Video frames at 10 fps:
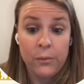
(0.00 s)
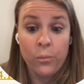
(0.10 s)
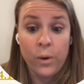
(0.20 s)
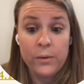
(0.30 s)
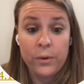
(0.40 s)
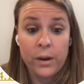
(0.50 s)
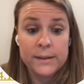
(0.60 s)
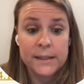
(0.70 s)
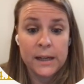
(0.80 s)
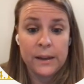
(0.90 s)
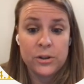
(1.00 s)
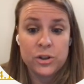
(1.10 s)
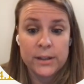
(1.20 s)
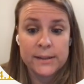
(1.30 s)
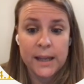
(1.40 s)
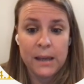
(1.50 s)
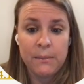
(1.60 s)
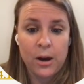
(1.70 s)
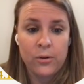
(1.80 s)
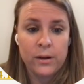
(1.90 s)
And one study that just came
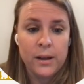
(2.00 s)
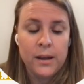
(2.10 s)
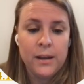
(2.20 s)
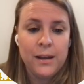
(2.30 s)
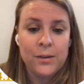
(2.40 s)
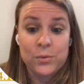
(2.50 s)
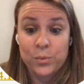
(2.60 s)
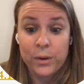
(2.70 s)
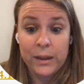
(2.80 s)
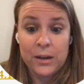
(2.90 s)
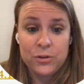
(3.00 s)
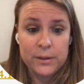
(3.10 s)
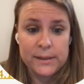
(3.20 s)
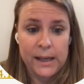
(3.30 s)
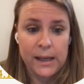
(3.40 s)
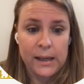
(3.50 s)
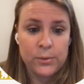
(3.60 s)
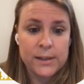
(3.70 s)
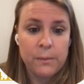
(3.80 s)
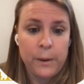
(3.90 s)
out was really interesting. It
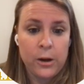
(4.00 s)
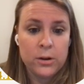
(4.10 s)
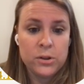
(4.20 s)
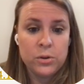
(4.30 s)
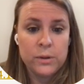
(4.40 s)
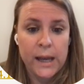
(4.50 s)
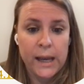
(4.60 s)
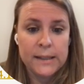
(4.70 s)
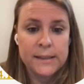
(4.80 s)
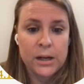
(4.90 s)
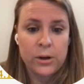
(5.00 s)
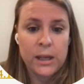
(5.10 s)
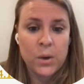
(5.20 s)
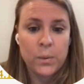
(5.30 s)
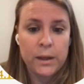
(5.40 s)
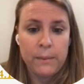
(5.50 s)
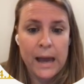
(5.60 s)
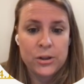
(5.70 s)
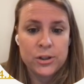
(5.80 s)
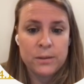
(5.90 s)
was comparing two diets that are equally
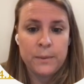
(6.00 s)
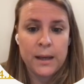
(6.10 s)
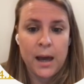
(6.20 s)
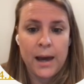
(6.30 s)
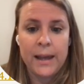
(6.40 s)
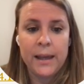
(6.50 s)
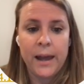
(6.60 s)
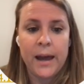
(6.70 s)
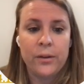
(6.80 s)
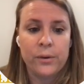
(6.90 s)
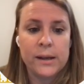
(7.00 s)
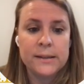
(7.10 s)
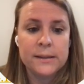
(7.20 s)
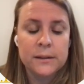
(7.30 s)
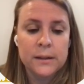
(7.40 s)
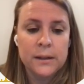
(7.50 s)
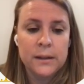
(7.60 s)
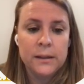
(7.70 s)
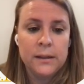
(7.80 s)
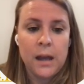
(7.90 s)
matched and being high in calories.
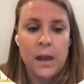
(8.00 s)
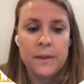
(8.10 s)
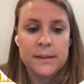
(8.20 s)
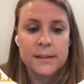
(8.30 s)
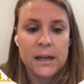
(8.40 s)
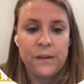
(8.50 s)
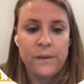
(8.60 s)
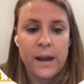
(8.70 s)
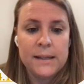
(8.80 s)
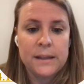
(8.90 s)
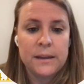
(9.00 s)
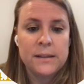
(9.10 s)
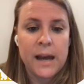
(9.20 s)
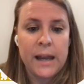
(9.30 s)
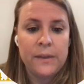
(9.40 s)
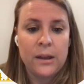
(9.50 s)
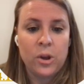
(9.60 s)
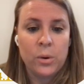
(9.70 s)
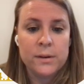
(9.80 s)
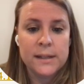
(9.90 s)
And this study finds that a diet that
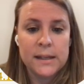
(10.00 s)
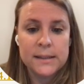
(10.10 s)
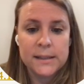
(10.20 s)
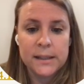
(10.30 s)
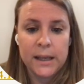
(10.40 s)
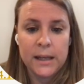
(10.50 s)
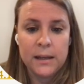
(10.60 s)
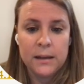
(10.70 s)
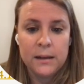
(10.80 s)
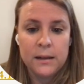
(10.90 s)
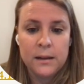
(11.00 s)
lowers insulin